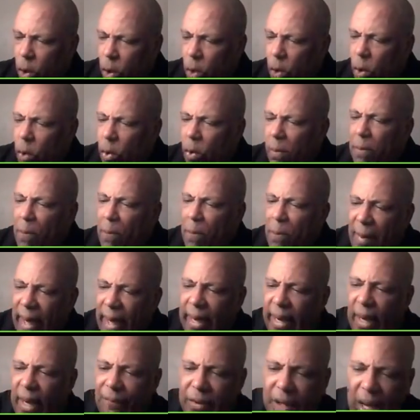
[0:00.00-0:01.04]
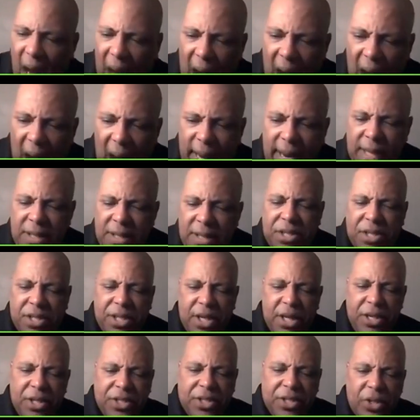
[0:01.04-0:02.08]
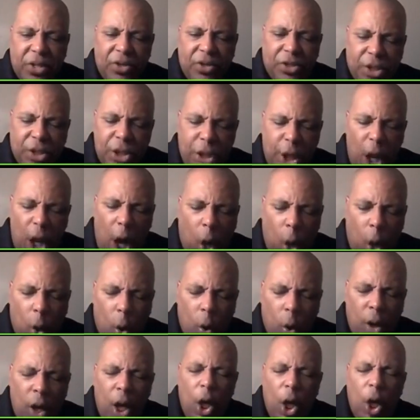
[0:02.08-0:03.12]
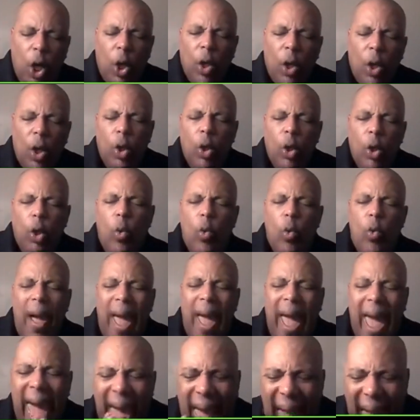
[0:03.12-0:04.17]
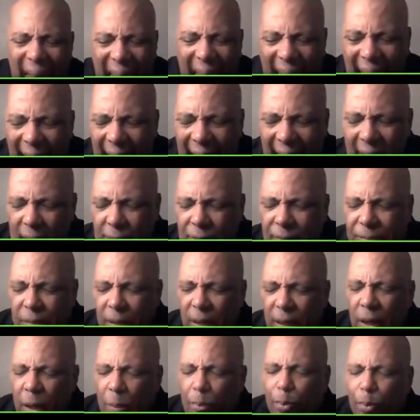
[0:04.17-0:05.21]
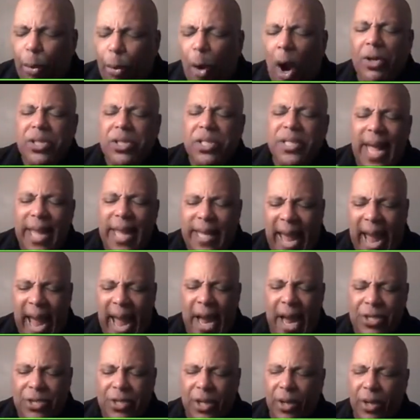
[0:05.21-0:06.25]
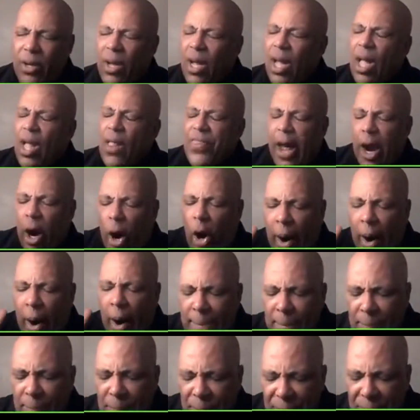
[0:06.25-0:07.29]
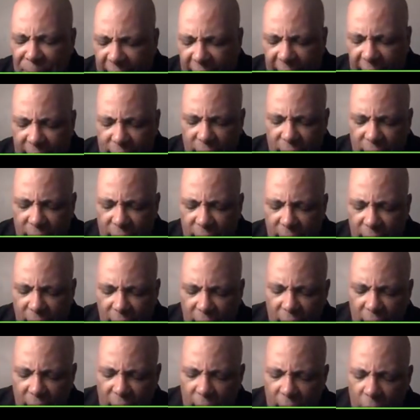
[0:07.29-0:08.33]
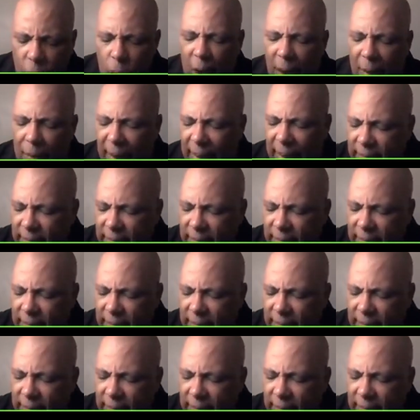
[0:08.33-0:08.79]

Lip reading: you men of God and sisters know who have prostate cancer. There are men who have